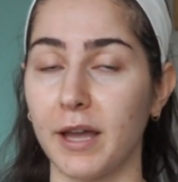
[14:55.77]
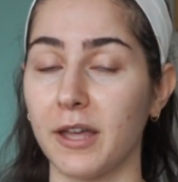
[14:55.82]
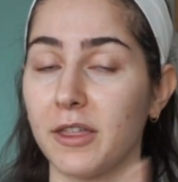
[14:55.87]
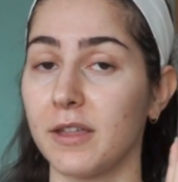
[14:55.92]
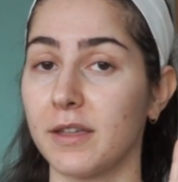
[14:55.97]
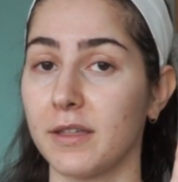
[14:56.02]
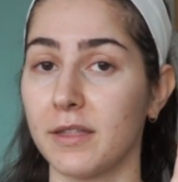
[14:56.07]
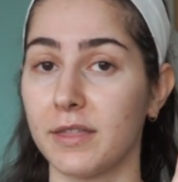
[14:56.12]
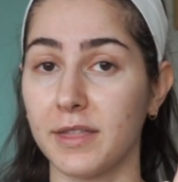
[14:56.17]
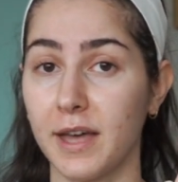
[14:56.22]
I
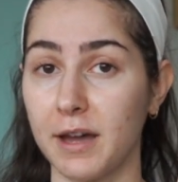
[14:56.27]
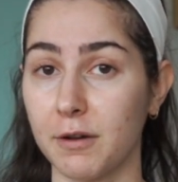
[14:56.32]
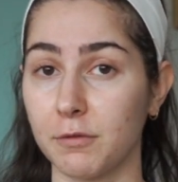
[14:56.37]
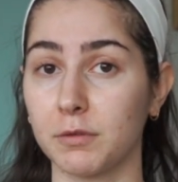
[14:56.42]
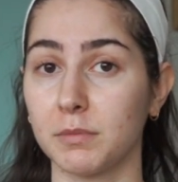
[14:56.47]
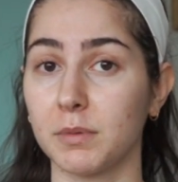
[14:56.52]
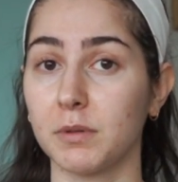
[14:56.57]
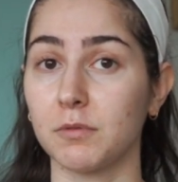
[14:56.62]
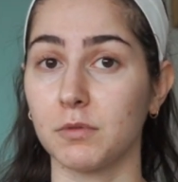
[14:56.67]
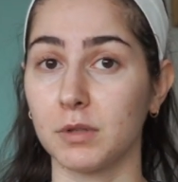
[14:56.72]
think that
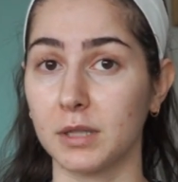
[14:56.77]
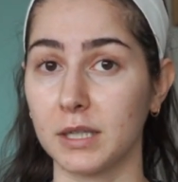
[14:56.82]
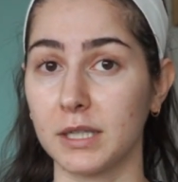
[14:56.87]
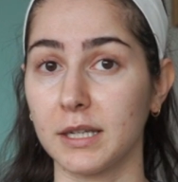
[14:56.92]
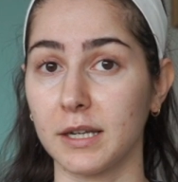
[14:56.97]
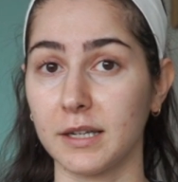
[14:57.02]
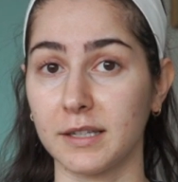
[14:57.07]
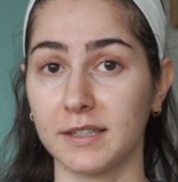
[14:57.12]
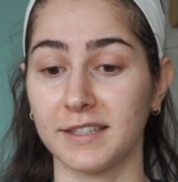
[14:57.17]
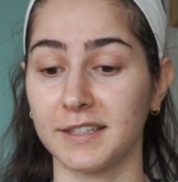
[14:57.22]
would be really
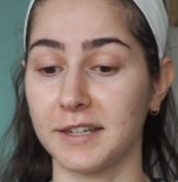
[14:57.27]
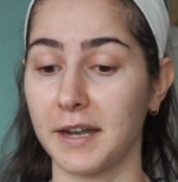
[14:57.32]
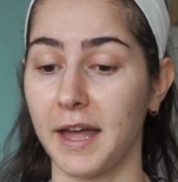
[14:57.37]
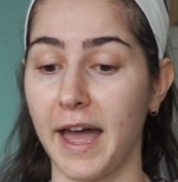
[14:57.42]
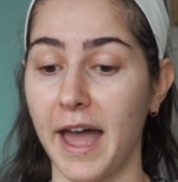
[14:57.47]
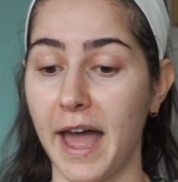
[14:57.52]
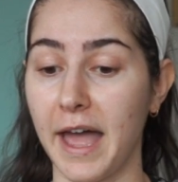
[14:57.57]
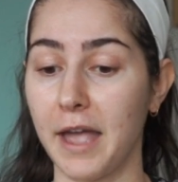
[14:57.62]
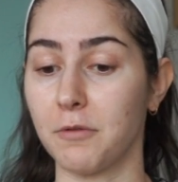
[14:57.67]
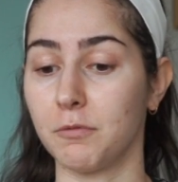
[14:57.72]
nice, and
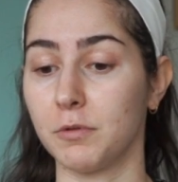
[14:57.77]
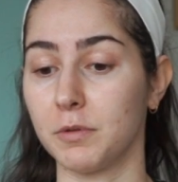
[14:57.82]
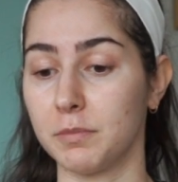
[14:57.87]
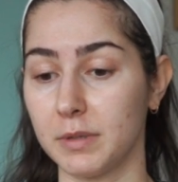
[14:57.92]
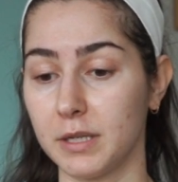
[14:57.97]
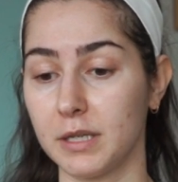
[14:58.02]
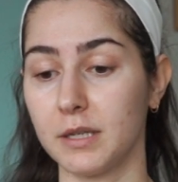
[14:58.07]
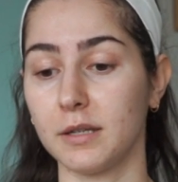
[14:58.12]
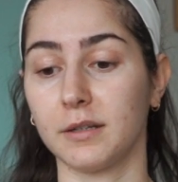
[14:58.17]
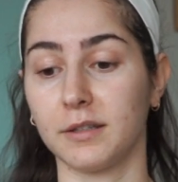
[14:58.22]
I would
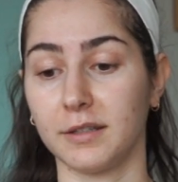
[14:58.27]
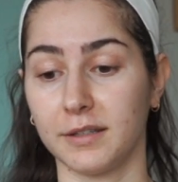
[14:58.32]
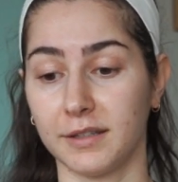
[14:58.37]
be